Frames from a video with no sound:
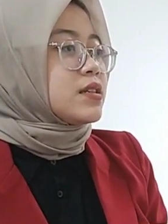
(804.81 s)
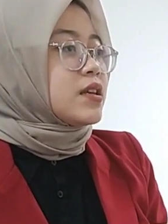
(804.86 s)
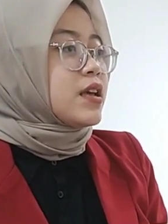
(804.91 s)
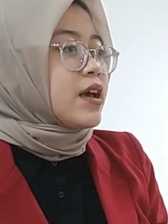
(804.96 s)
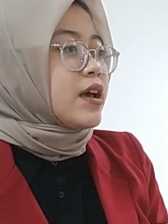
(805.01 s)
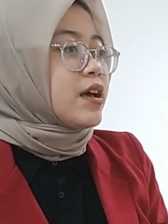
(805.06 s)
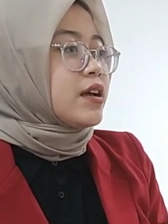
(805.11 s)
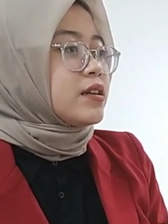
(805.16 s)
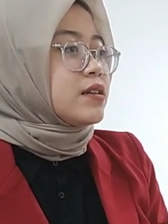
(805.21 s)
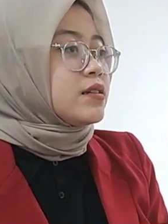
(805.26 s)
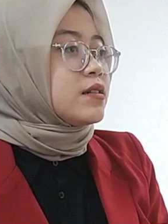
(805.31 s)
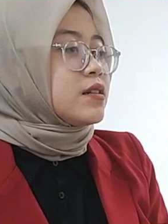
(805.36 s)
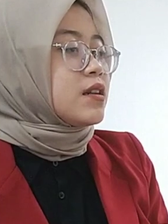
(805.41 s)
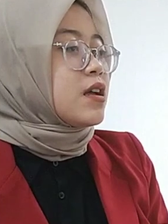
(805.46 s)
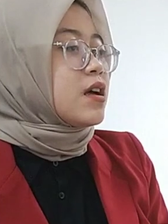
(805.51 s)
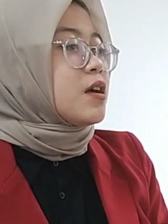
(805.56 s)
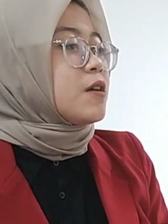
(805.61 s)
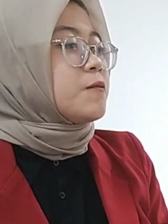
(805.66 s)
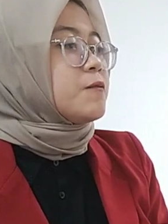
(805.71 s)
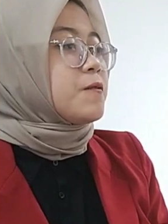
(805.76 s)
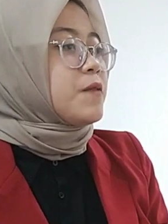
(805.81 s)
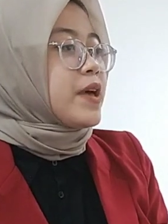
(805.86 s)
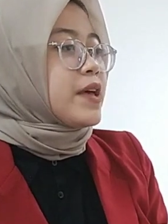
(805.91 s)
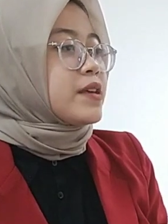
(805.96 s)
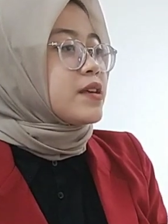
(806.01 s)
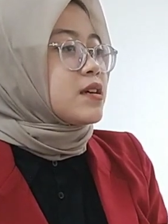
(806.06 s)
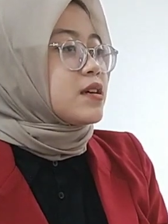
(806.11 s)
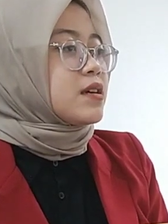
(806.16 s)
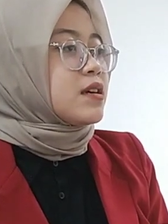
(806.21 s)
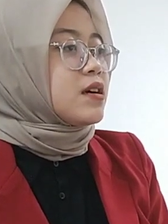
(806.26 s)
that can affect
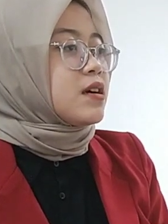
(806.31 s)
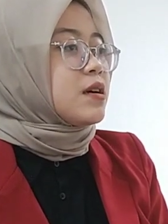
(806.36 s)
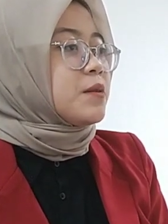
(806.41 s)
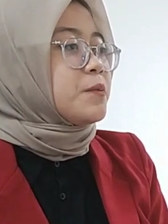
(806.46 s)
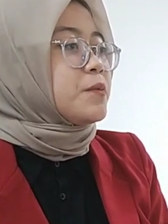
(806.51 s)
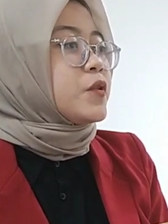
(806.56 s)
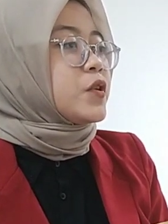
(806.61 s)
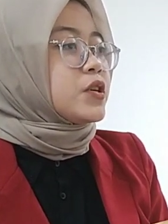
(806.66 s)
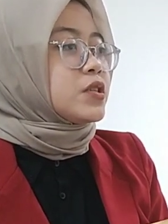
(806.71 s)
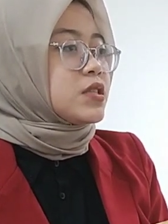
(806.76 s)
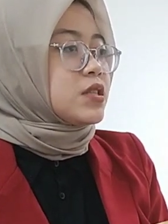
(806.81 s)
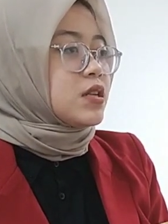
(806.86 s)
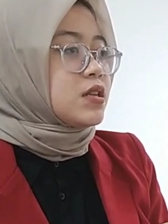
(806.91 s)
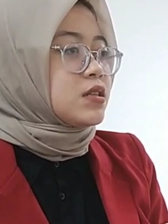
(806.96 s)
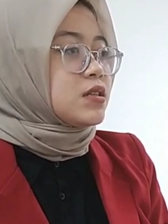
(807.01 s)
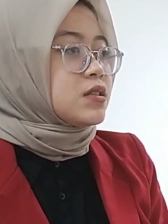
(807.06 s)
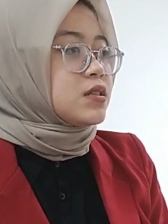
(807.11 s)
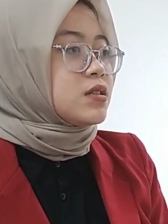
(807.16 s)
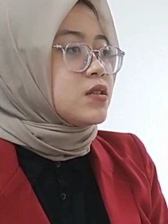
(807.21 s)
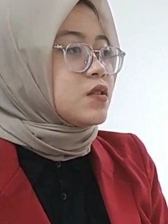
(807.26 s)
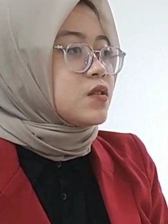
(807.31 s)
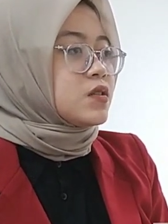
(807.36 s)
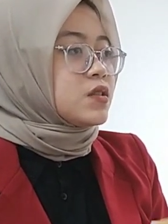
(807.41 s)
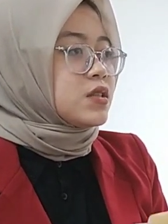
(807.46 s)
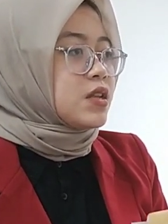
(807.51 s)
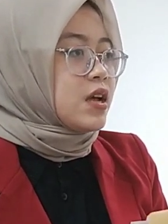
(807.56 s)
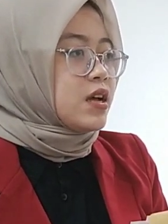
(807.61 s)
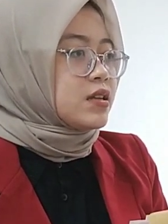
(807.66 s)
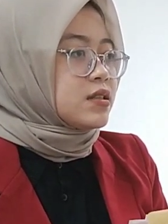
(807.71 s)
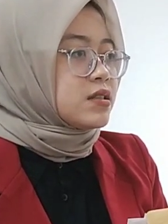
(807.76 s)
a
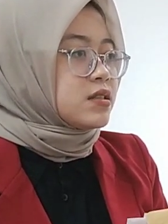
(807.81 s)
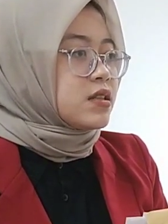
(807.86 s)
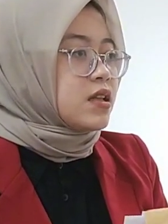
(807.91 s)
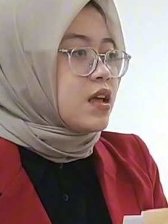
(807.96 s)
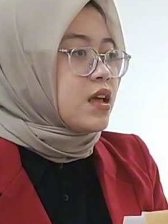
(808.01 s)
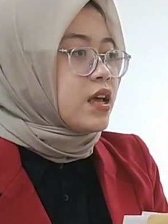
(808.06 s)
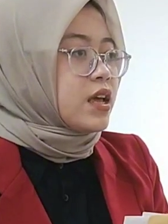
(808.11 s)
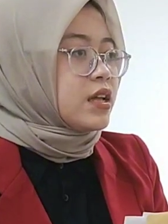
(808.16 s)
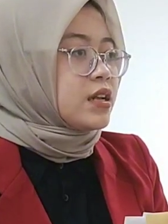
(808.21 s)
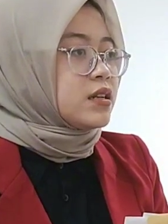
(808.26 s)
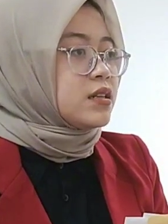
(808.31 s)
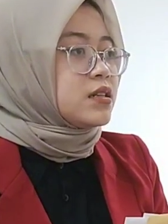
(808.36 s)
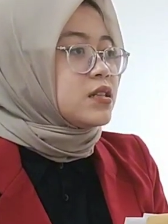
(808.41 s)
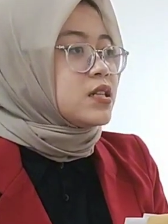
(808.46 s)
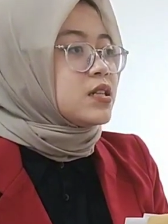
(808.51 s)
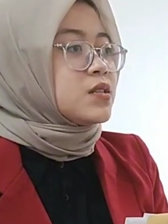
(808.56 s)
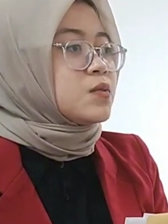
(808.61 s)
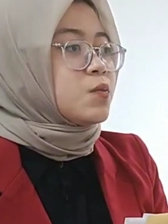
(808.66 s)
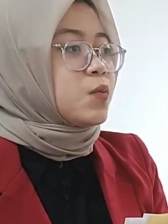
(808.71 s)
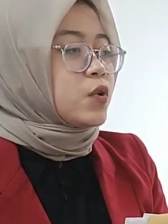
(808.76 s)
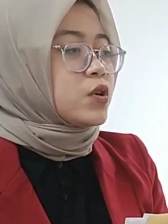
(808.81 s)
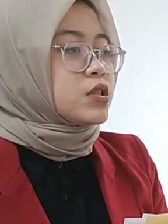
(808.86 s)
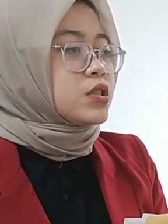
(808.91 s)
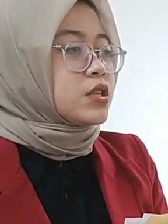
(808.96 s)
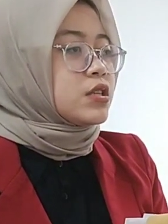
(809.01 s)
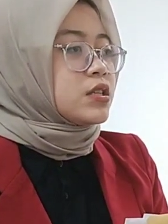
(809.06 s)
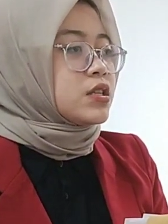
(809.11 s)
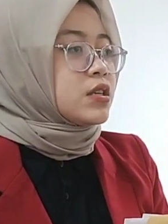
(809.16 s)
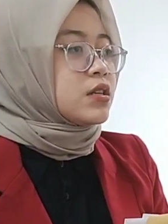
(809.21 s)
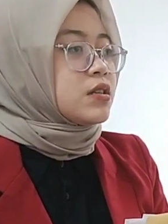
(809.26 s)
person's success in this
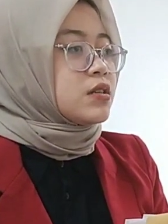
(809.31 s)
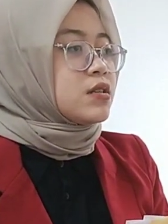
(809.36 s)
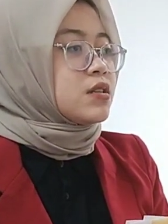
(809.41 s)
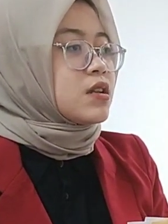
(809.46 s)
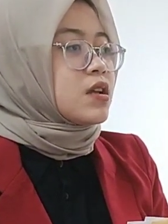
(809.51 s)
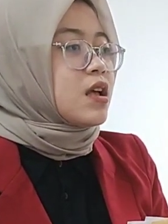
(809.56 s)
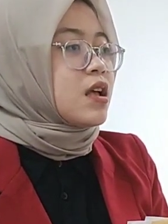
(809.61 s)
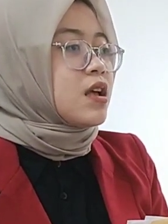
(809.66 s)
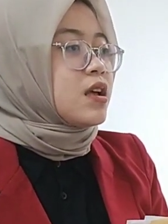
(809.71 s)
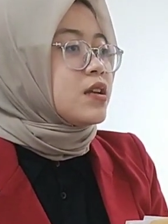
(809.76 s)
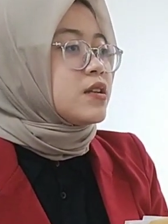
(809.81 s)
course issue,